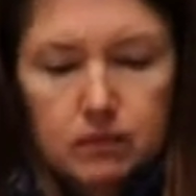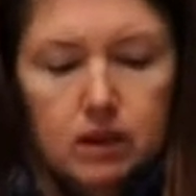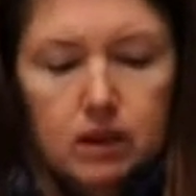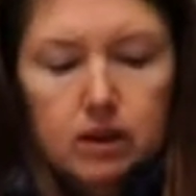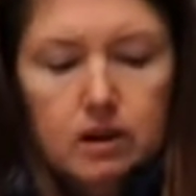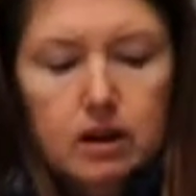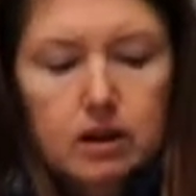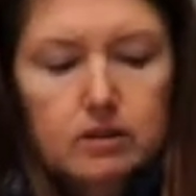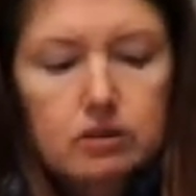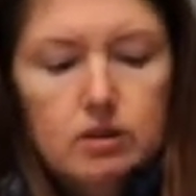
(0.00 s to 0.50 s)

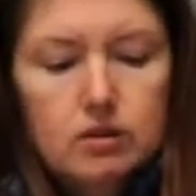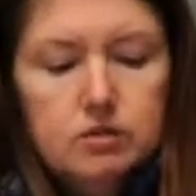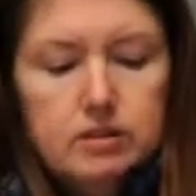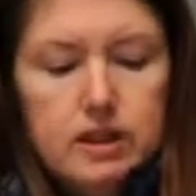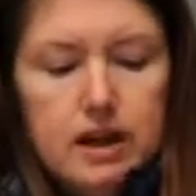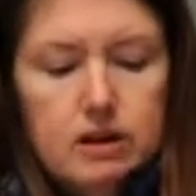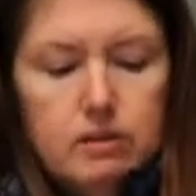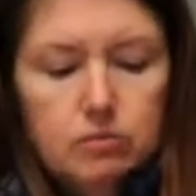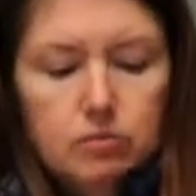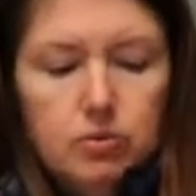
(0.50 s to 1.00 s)
cut those
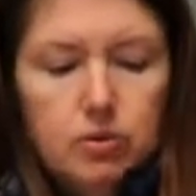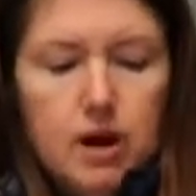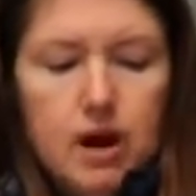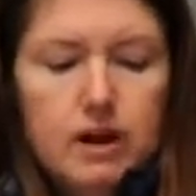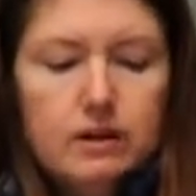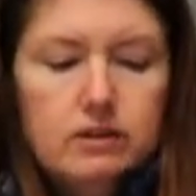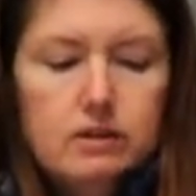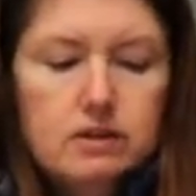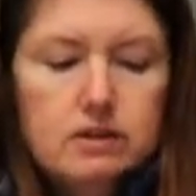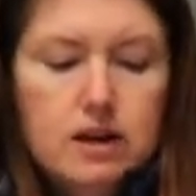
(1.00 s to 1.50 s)
out and
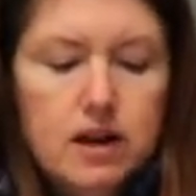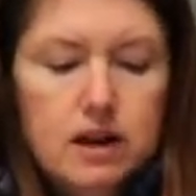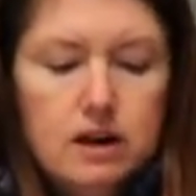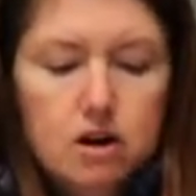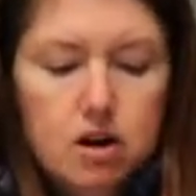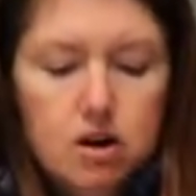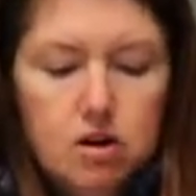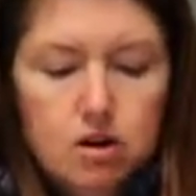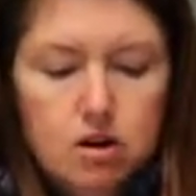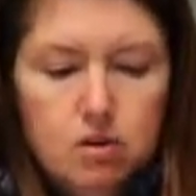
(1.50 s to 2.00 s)
practice at
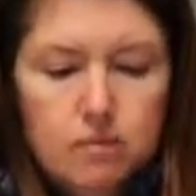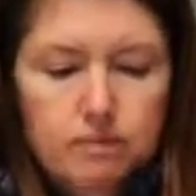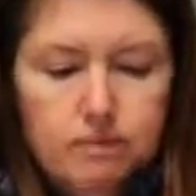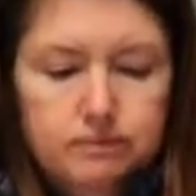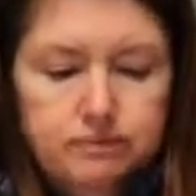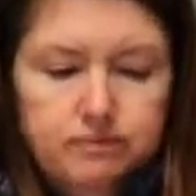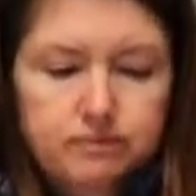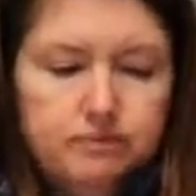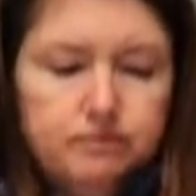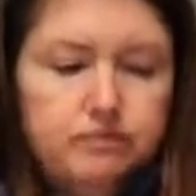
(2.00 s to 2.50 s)
home.
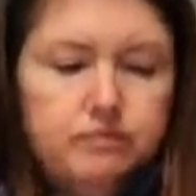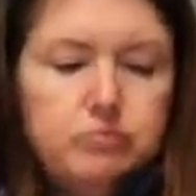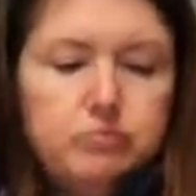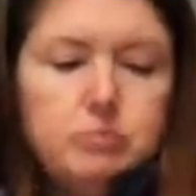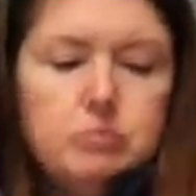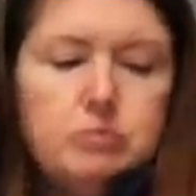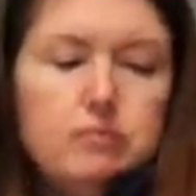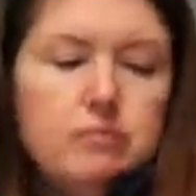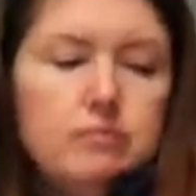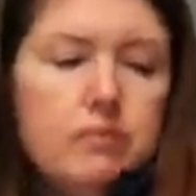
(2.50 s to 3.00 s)

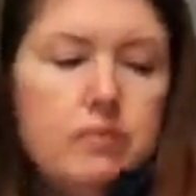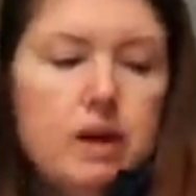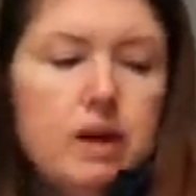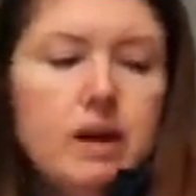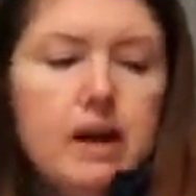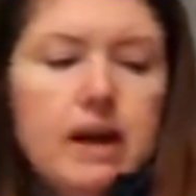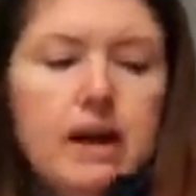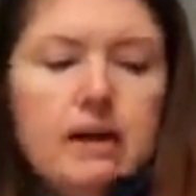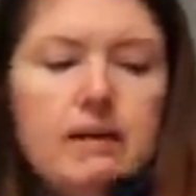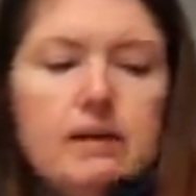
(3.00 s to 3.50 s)

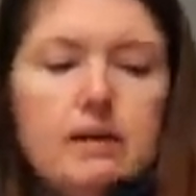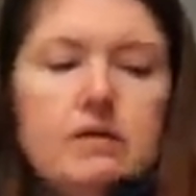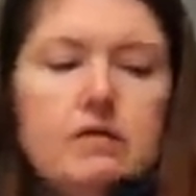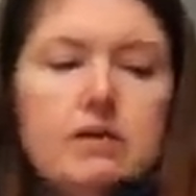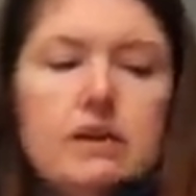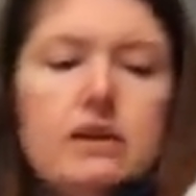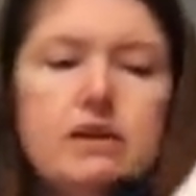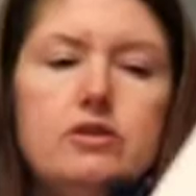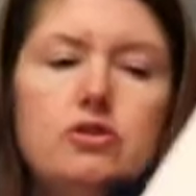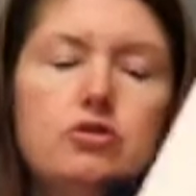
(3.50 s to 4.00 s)
And
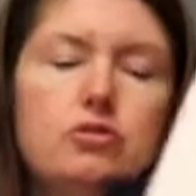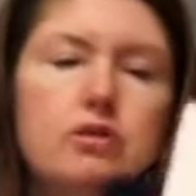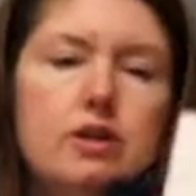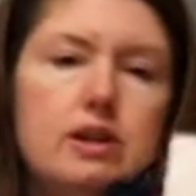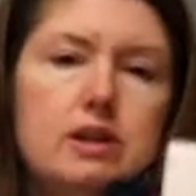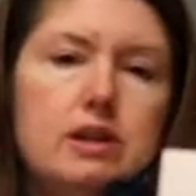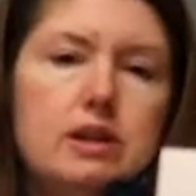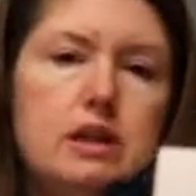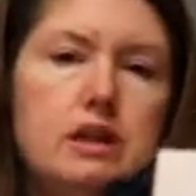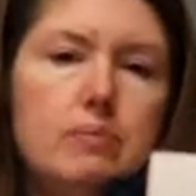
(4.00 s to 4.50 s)
these you
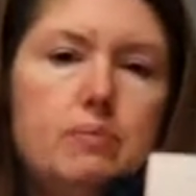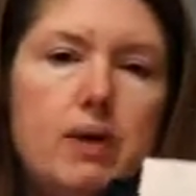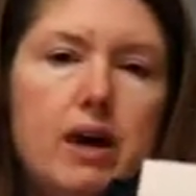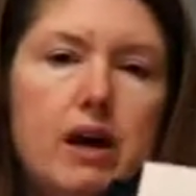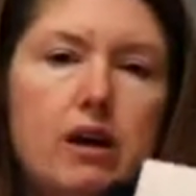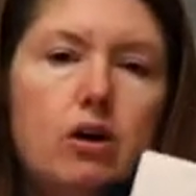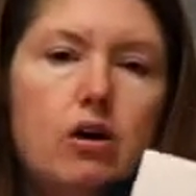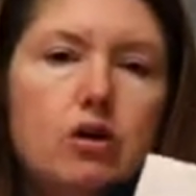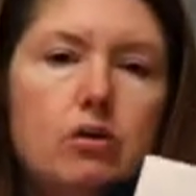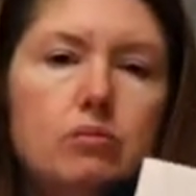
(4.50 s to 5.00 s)
can keep
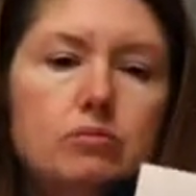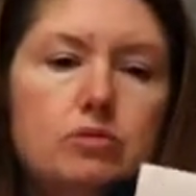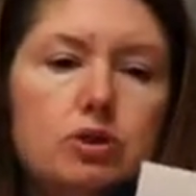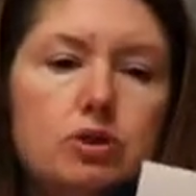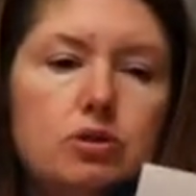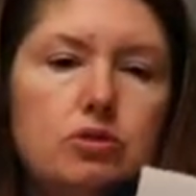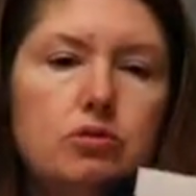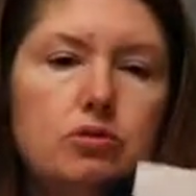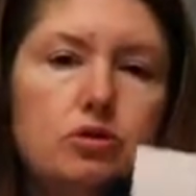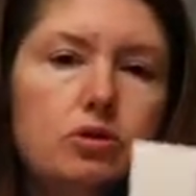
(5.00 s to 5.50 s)
at home
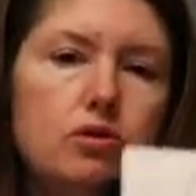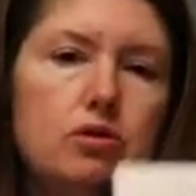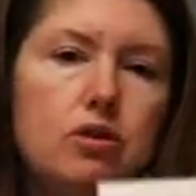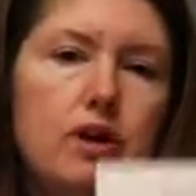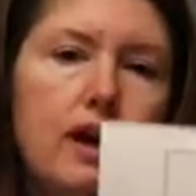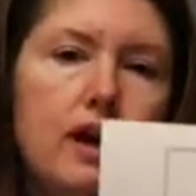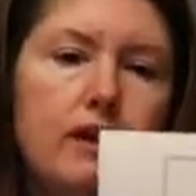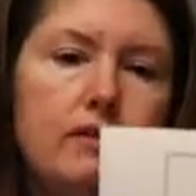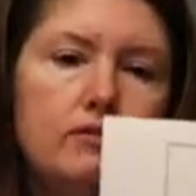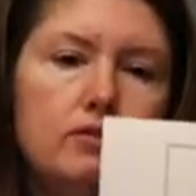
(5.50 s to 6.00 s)
too. You don't
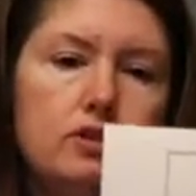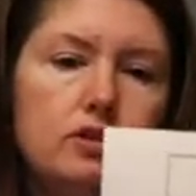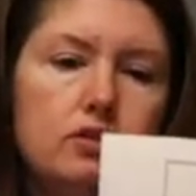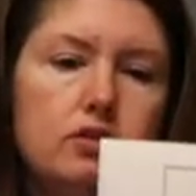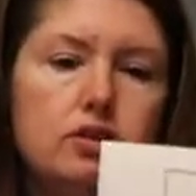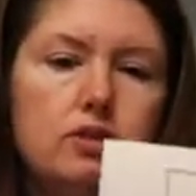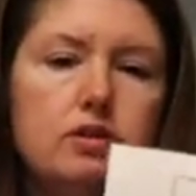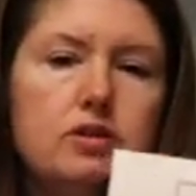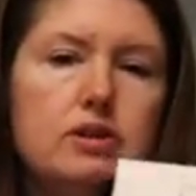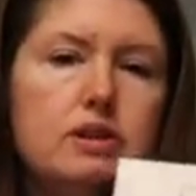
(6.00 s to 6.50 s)
have to
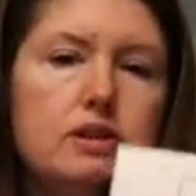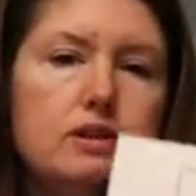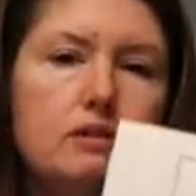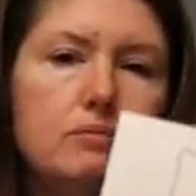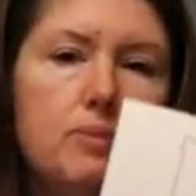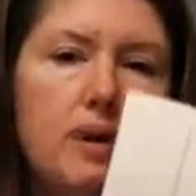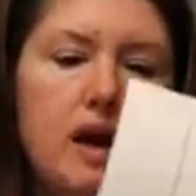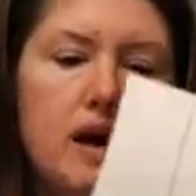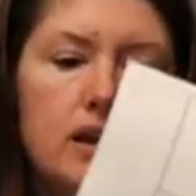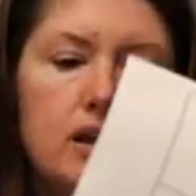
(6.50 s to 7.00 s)
turn these
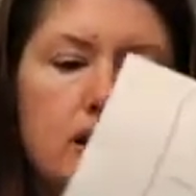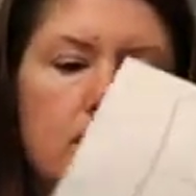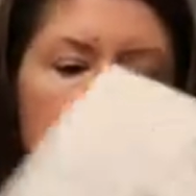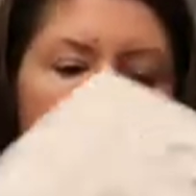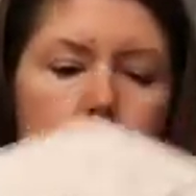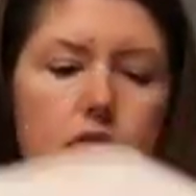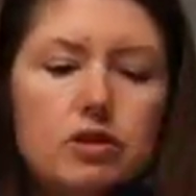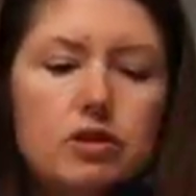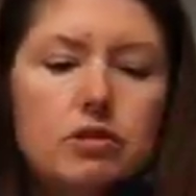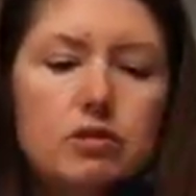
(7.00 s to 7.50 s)
back in
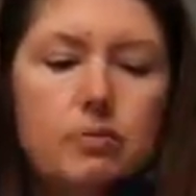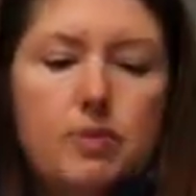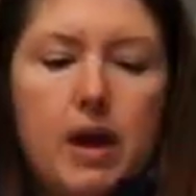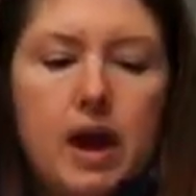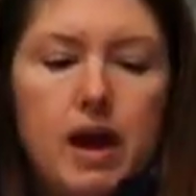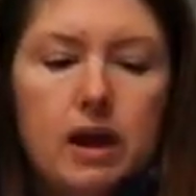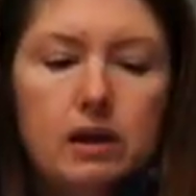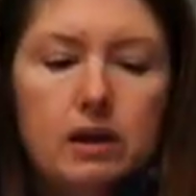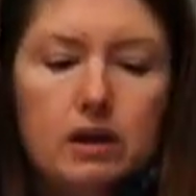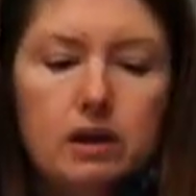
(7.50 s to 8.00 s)
with your
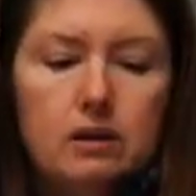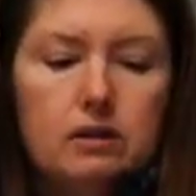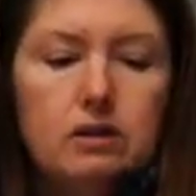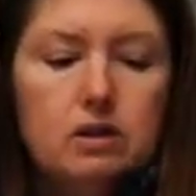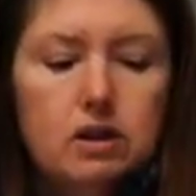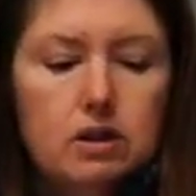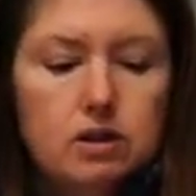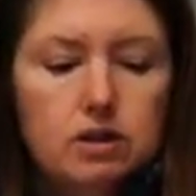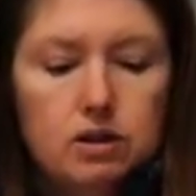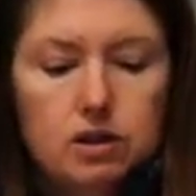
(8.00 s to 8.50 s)
packet.
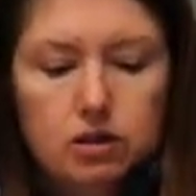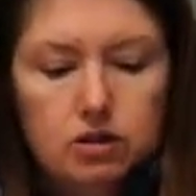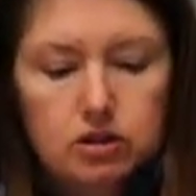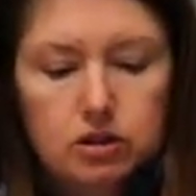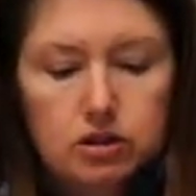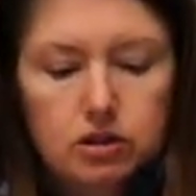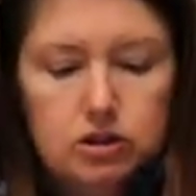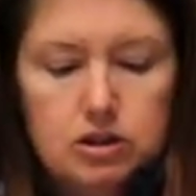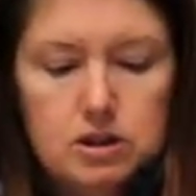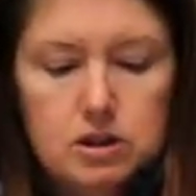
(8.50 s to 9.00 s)
You can
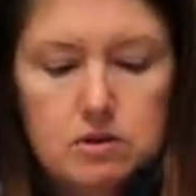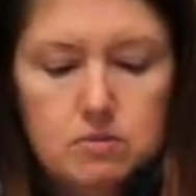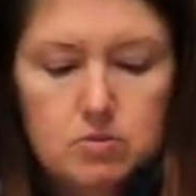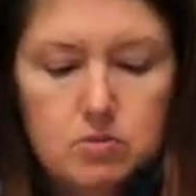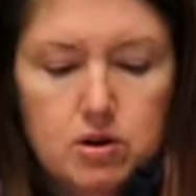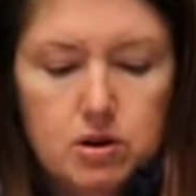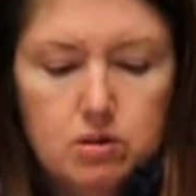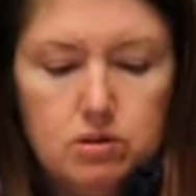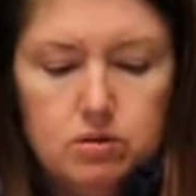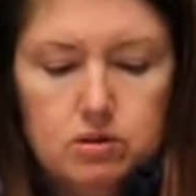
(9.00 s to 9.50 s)
just keep
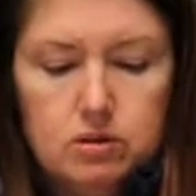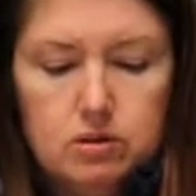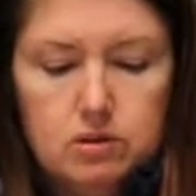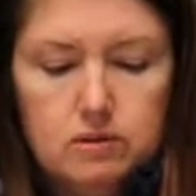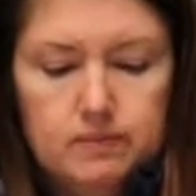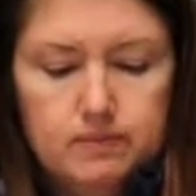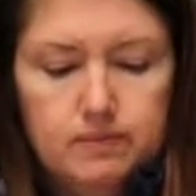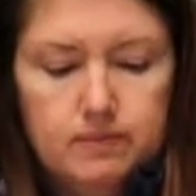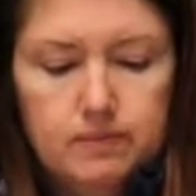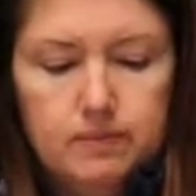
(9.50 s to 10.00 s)
those.
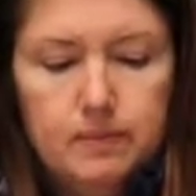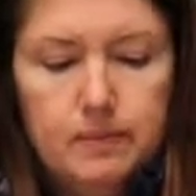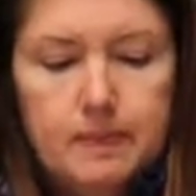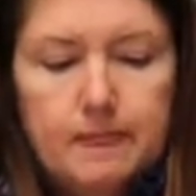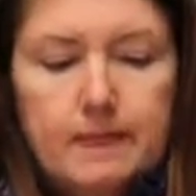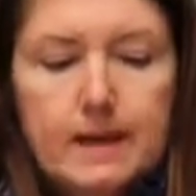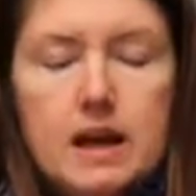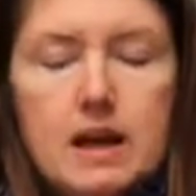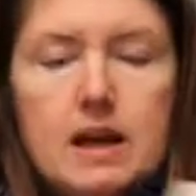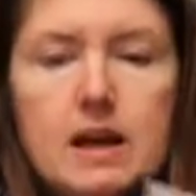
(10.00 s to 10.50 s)

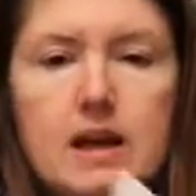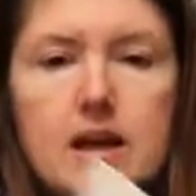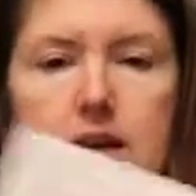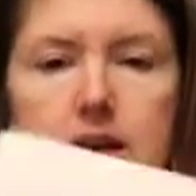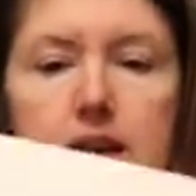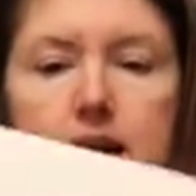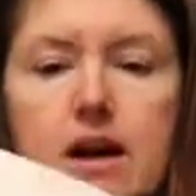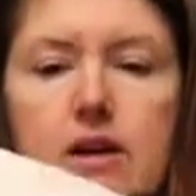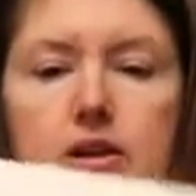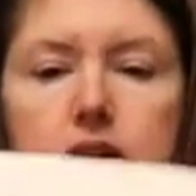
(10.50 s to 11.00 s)

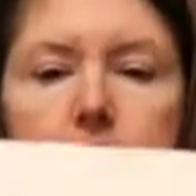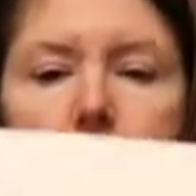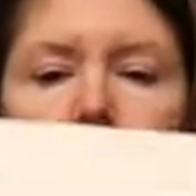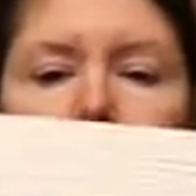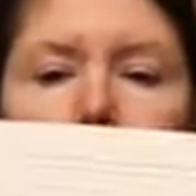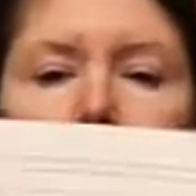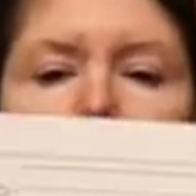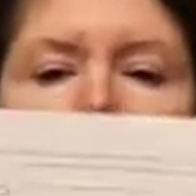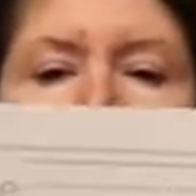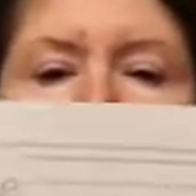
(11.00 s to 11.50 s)
Now you have
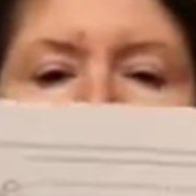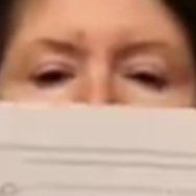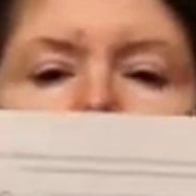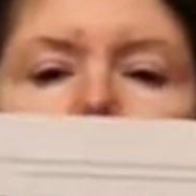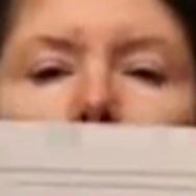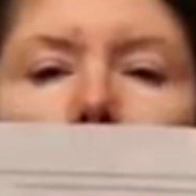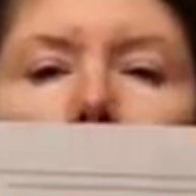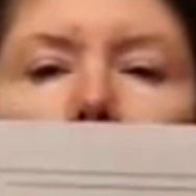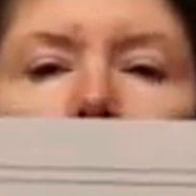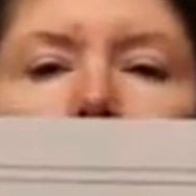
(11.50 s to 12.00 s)
a page that
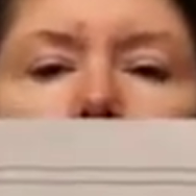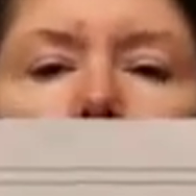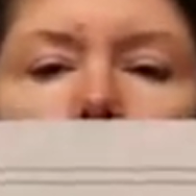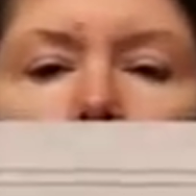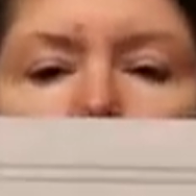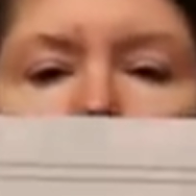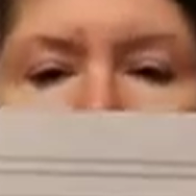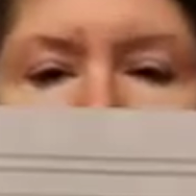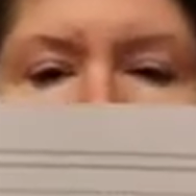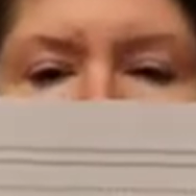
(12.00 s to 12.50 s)
looks like
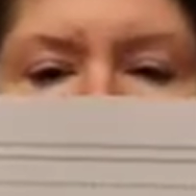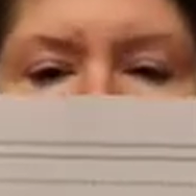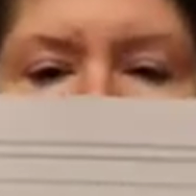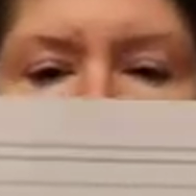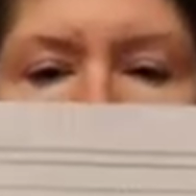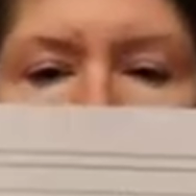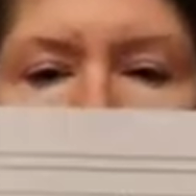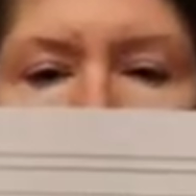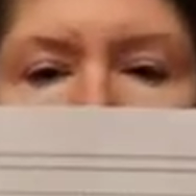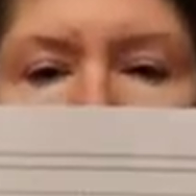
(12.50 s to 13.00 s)
this in your
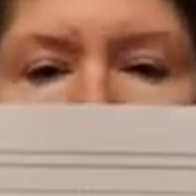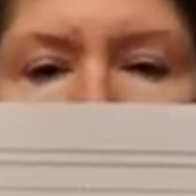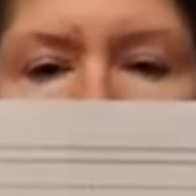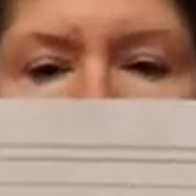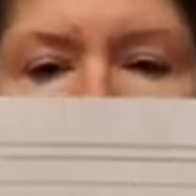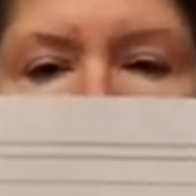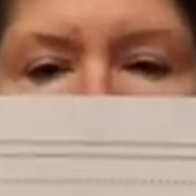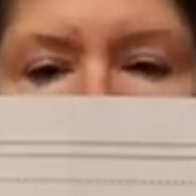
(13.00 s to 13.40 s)
packet.